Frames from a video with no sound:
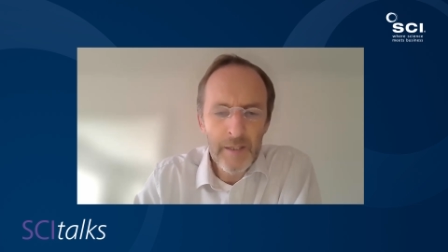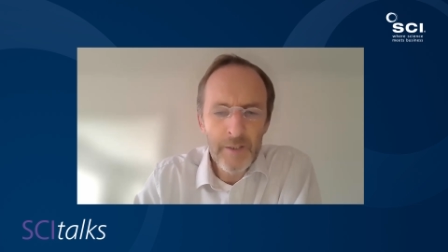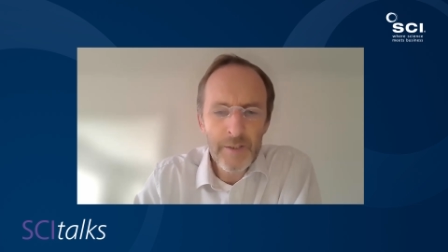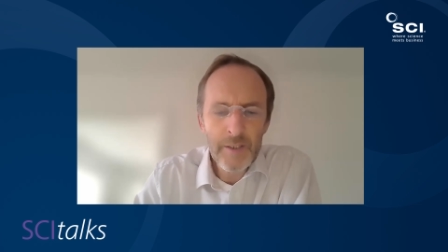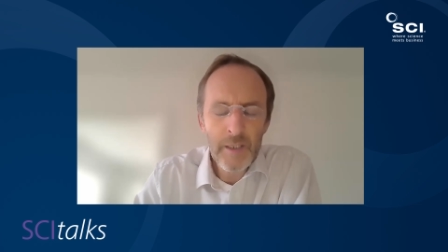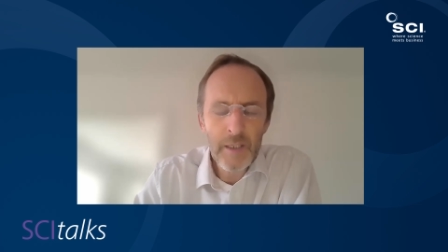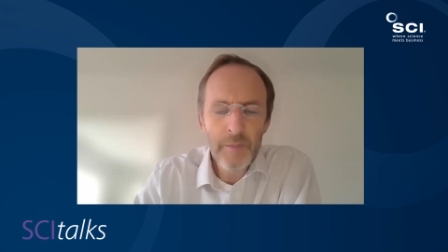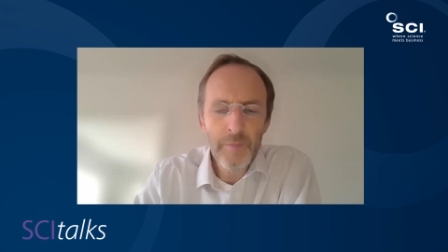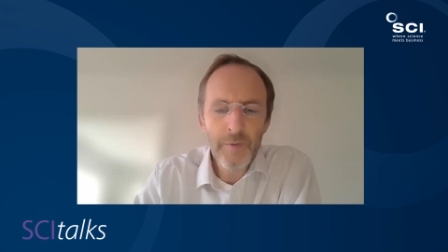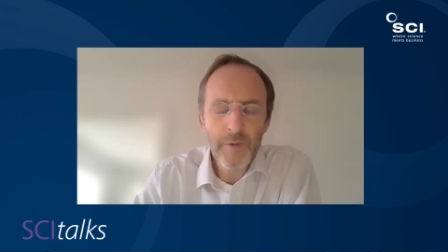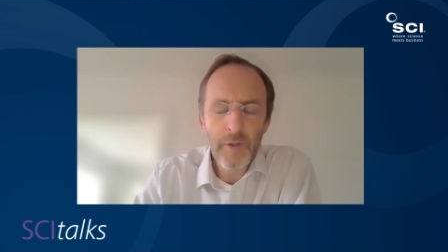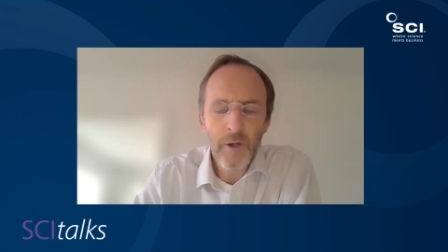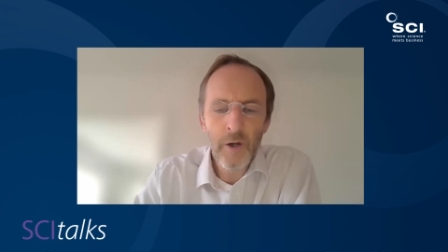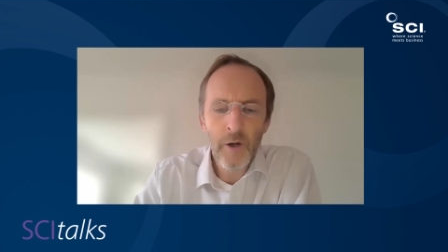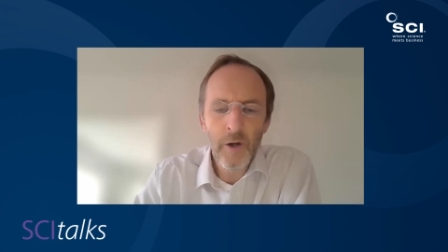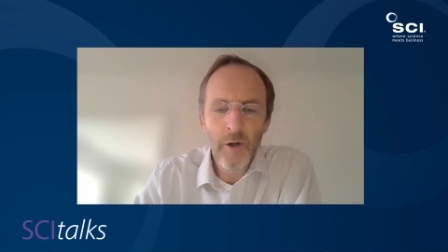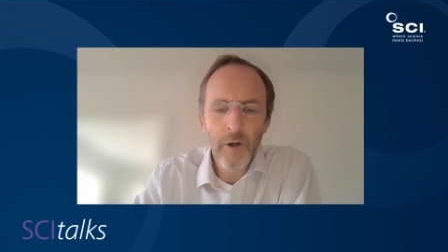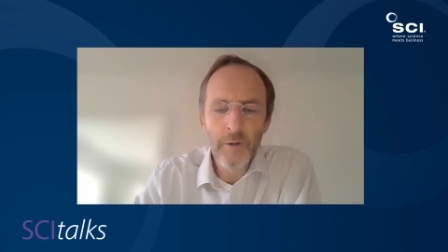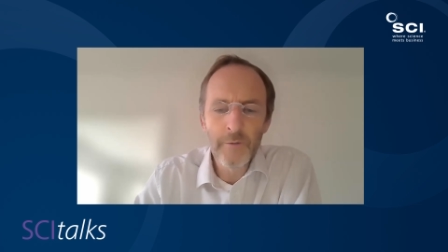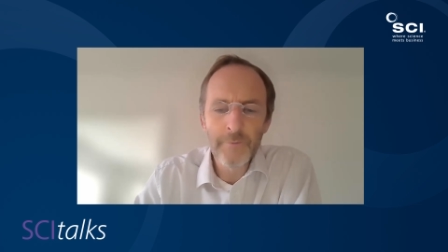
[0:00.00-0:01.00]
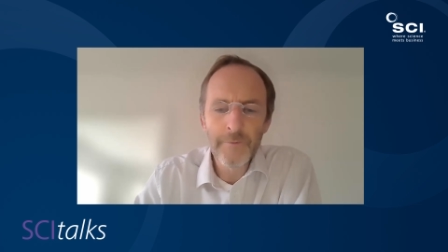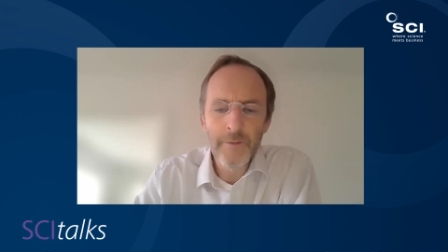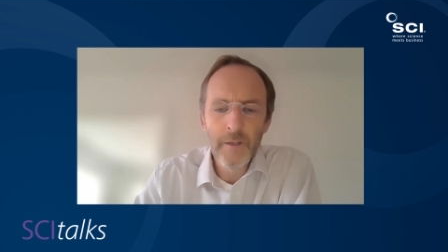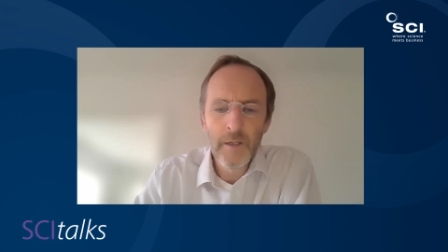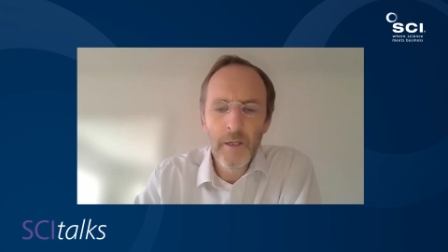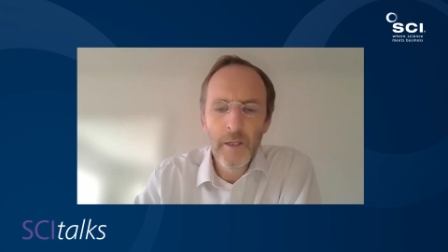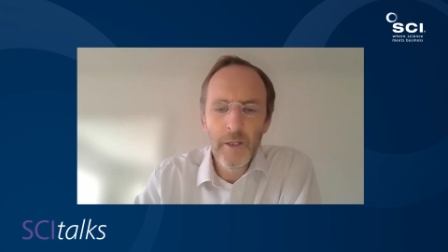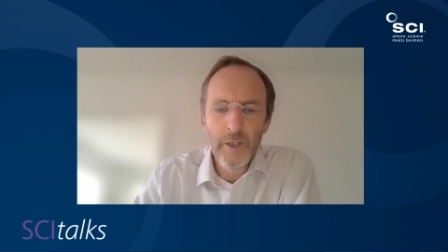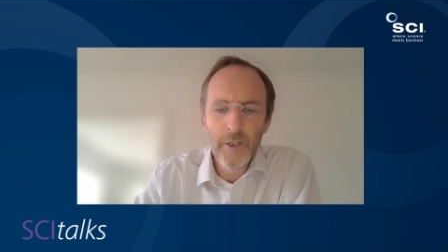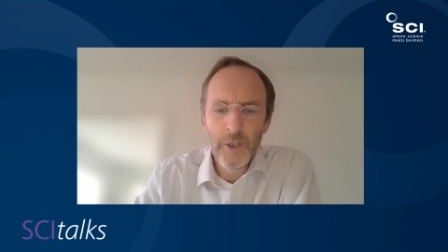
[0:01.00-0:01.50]
In terms of
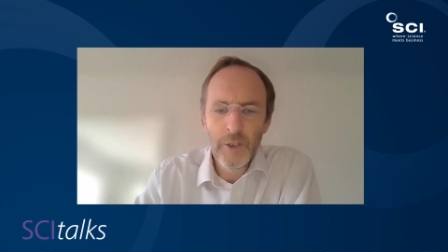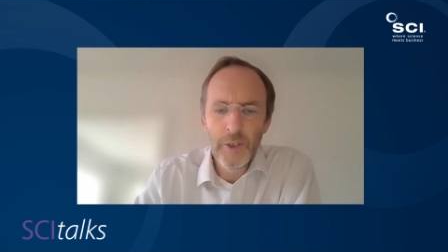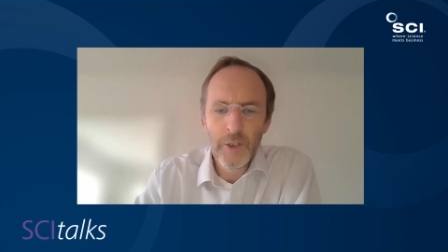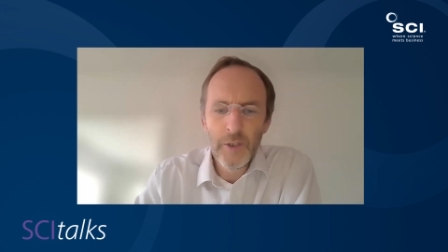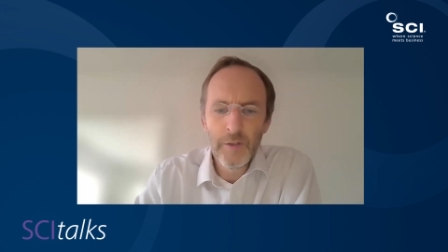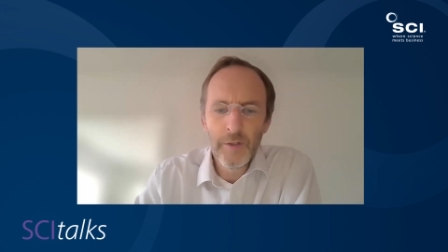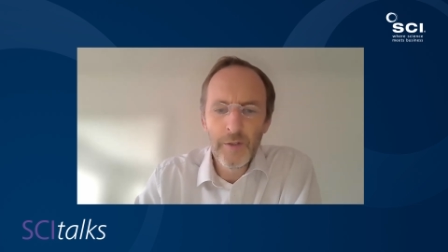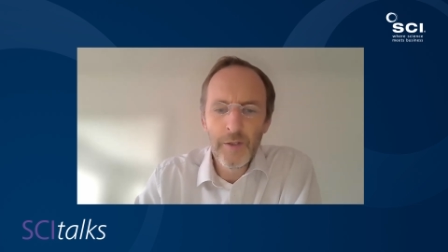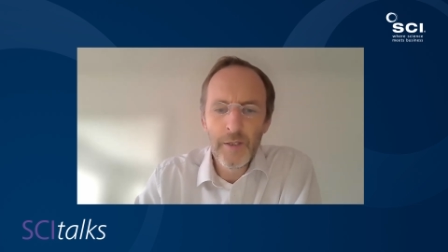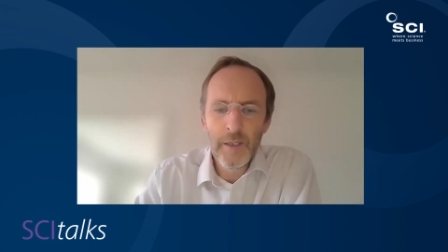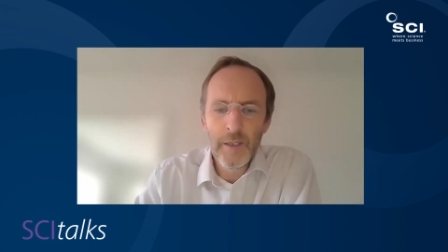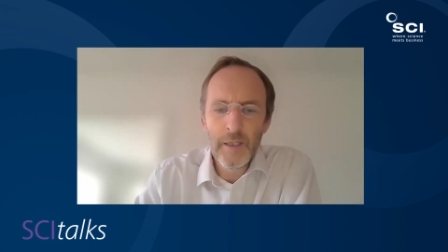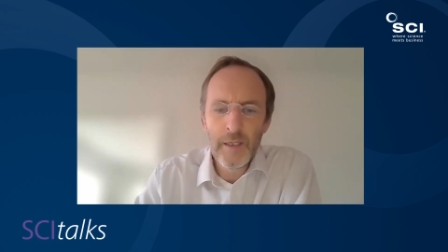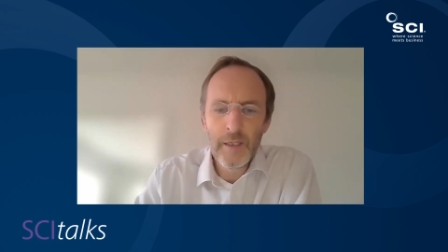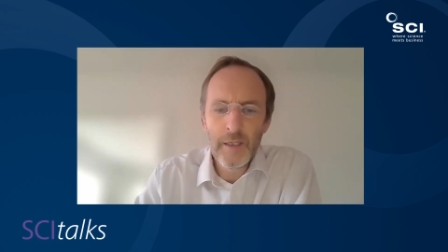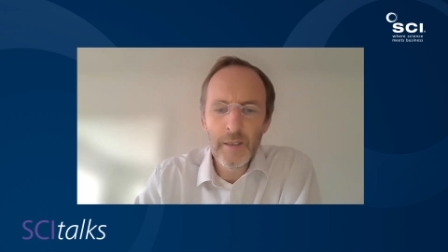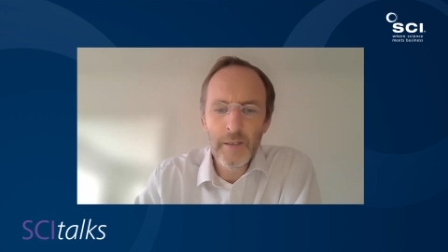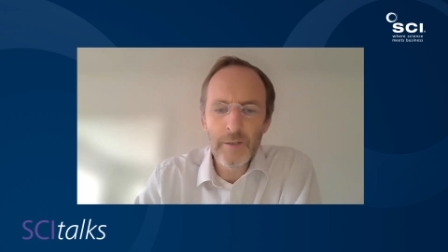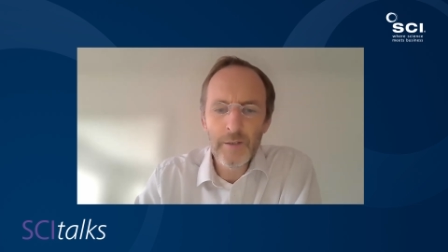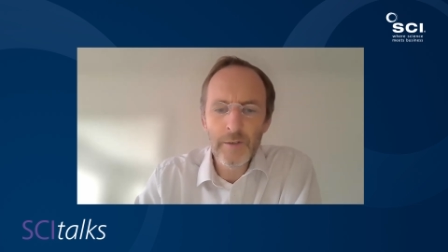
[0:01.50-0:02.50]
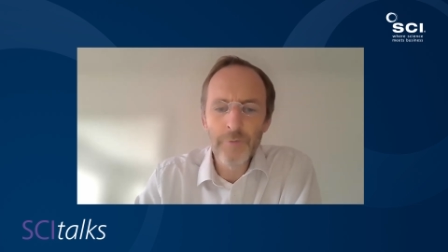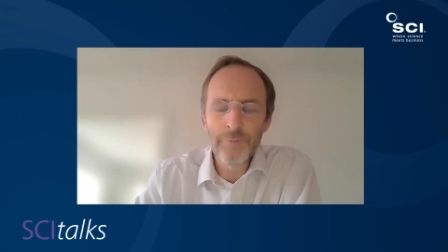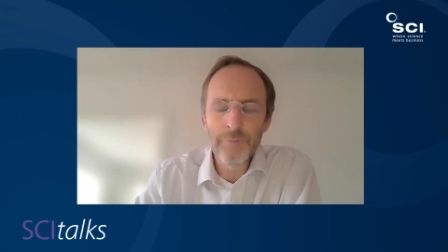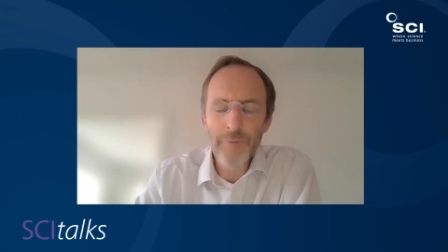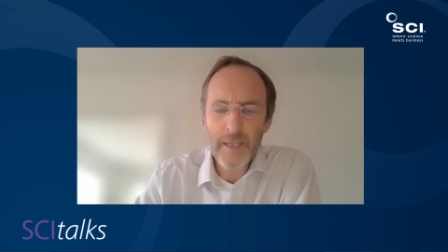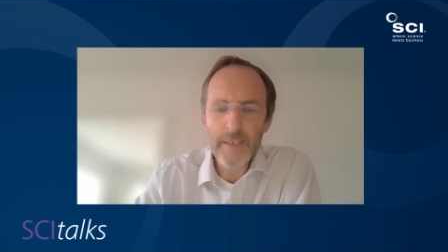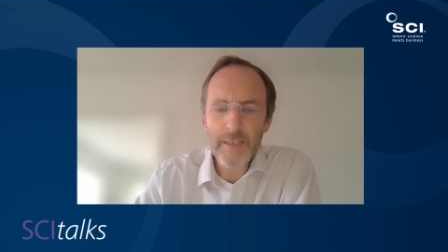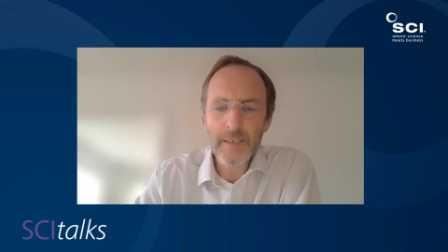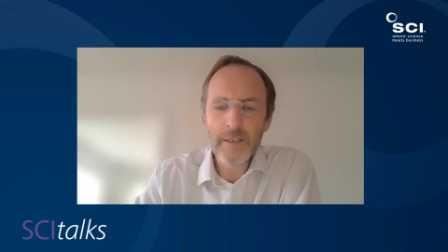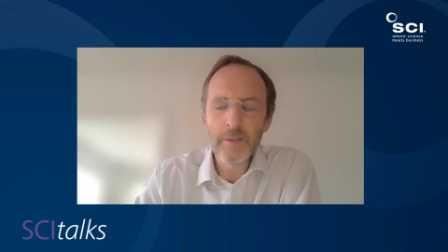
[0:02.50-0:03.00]
the sort of
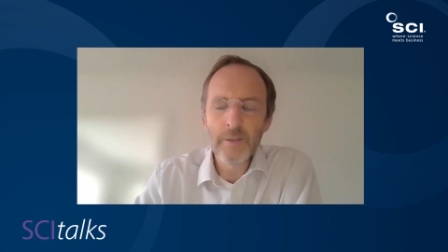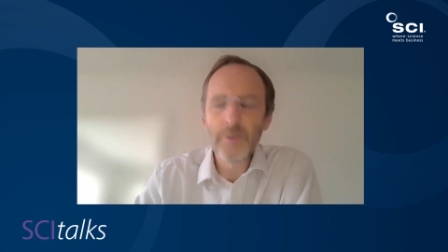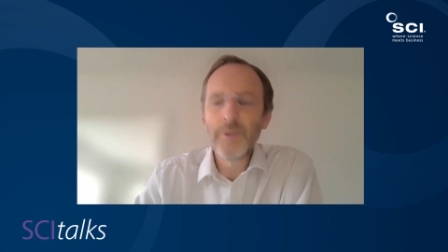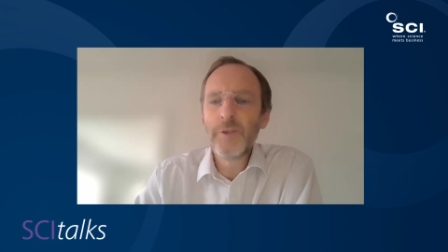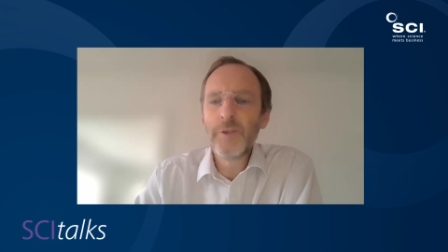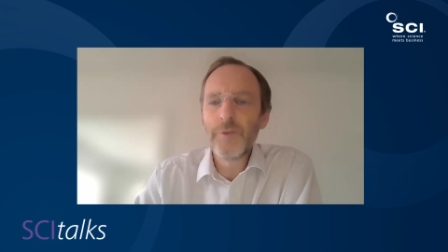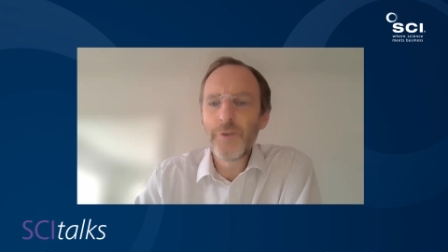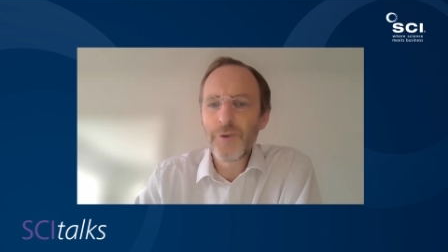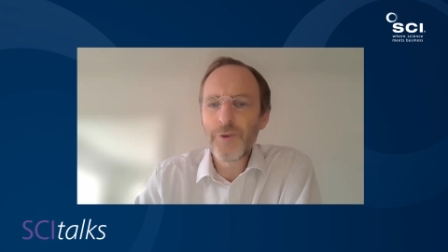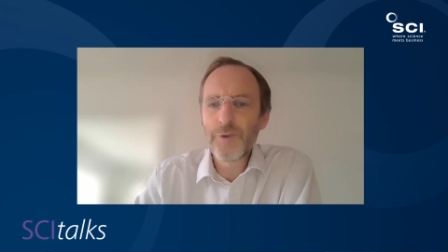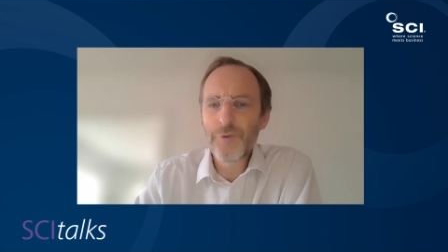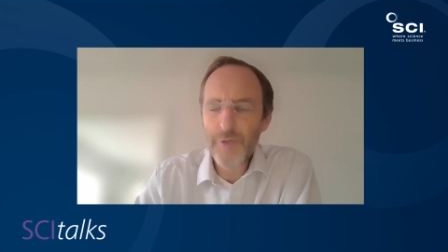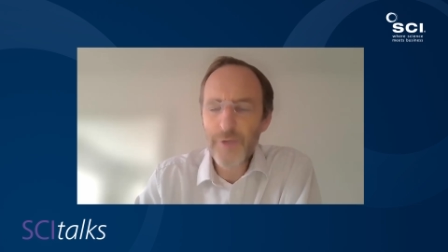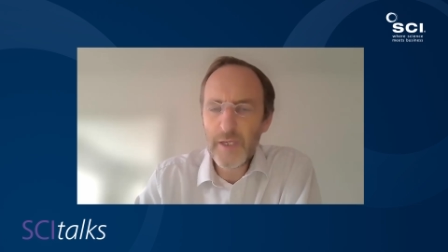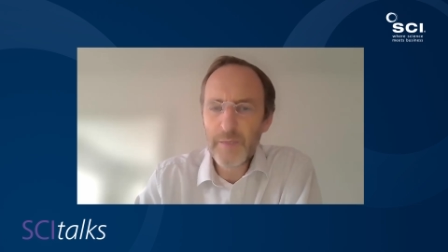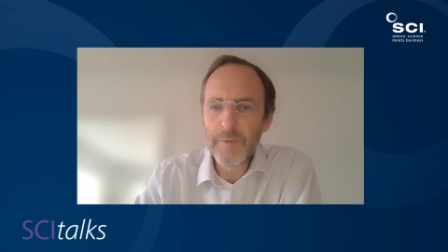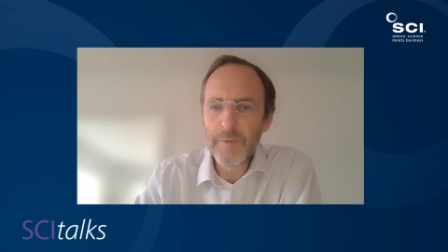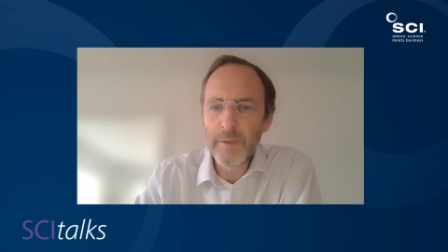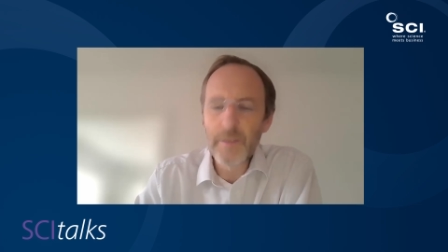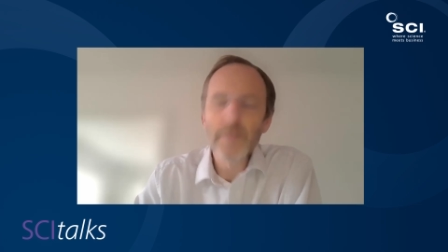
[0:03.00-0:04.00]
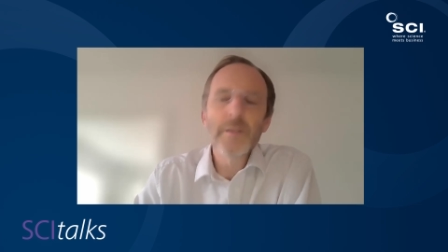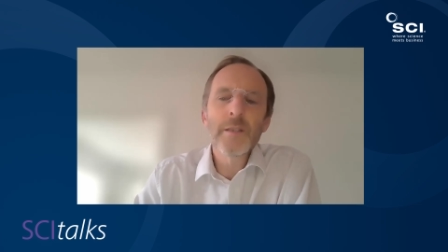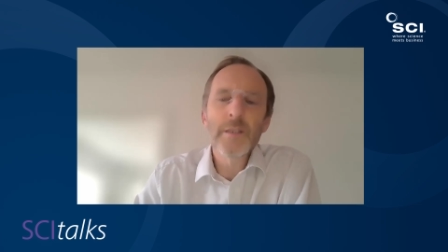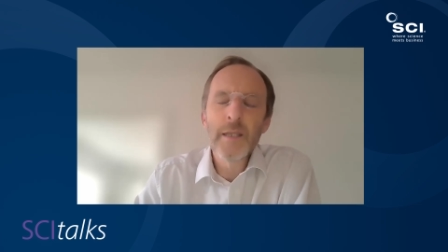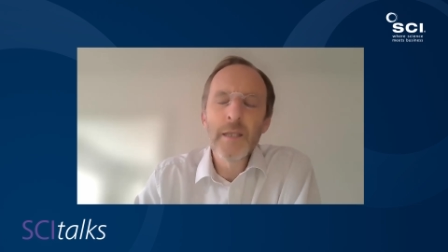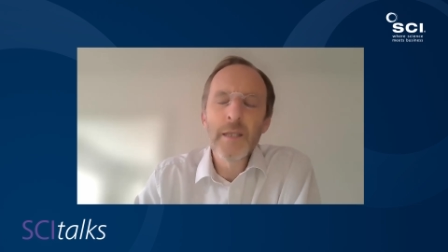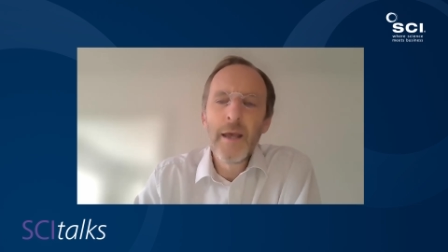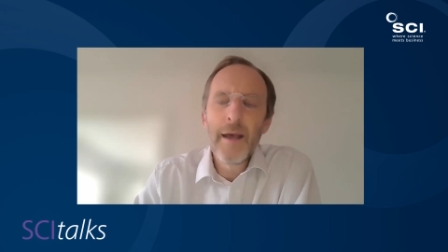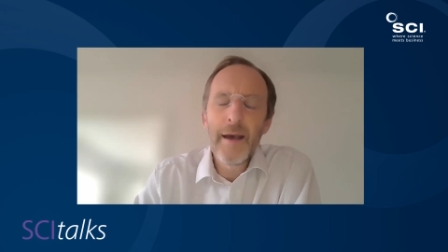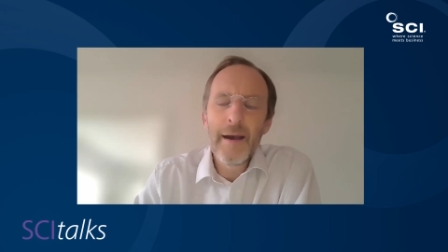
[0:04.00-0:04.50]
radical new treatments,